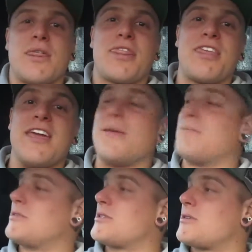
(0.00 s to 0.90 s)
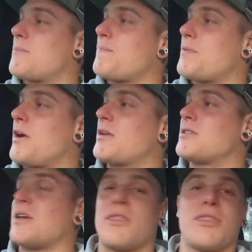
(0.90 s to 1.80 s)
themes. All right,
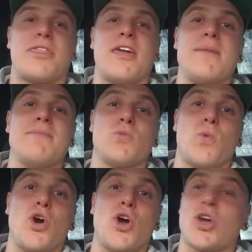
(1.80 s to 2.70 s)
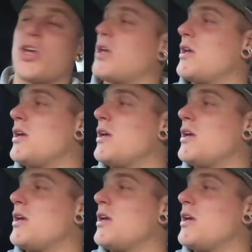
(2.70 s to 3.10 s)
so themed work.